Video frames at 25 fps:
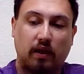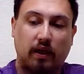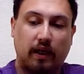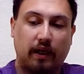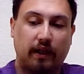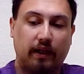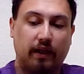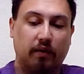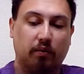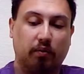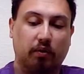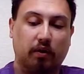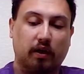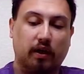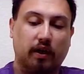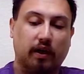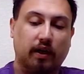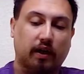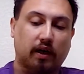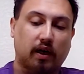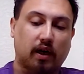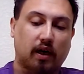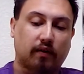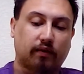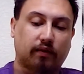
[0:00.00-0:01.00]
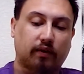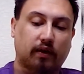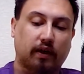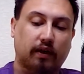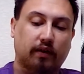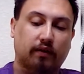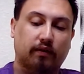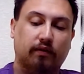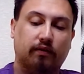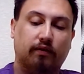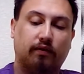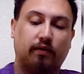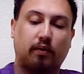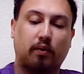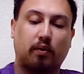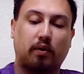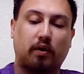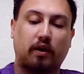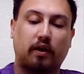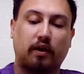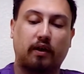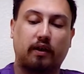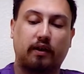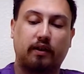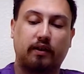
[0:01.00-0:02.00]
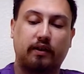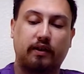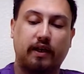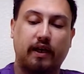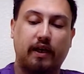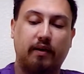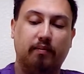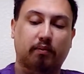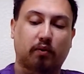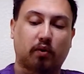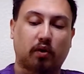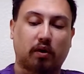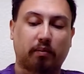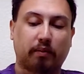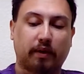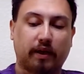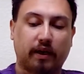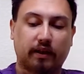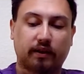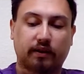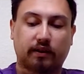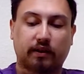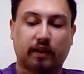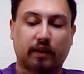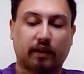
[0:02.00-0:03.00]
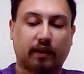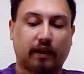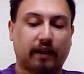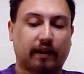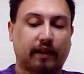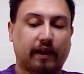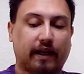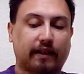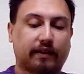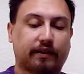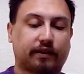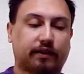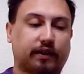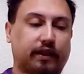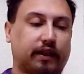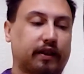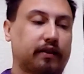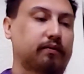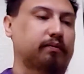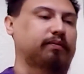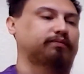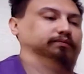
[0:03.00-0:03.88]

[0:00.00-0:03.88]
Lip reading: And then we're going to cover it for 10 more minutes and let that sit.